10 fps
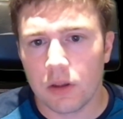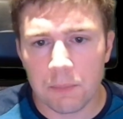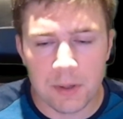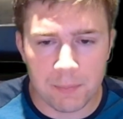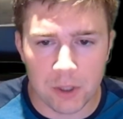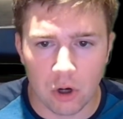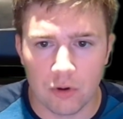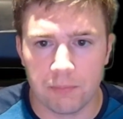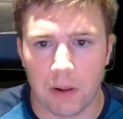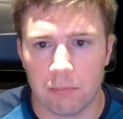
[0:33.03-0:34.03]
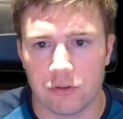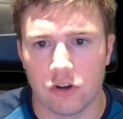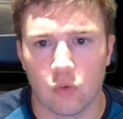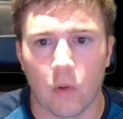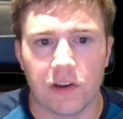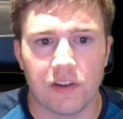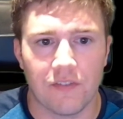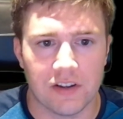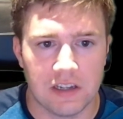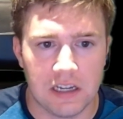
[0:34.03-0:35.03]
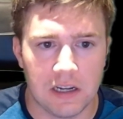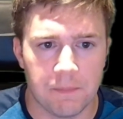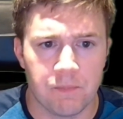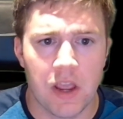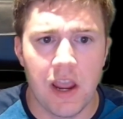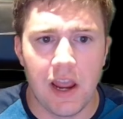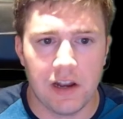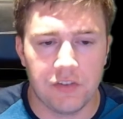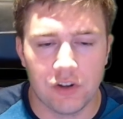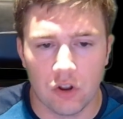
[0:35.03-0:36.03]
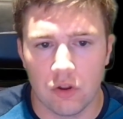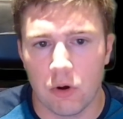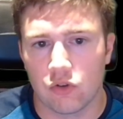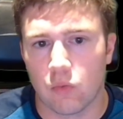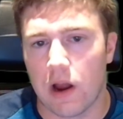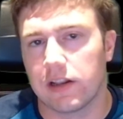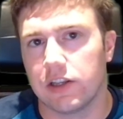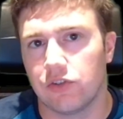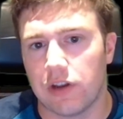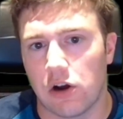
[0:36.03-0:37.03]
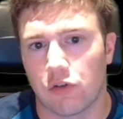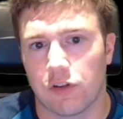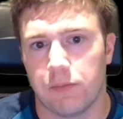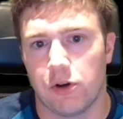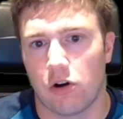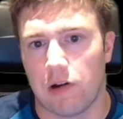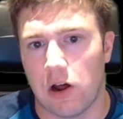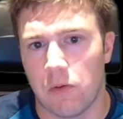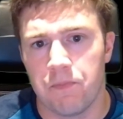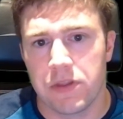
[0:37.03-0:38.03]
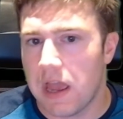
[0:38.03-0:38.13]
PPO was published in 2017 and is still the most widely used algorithm in RL,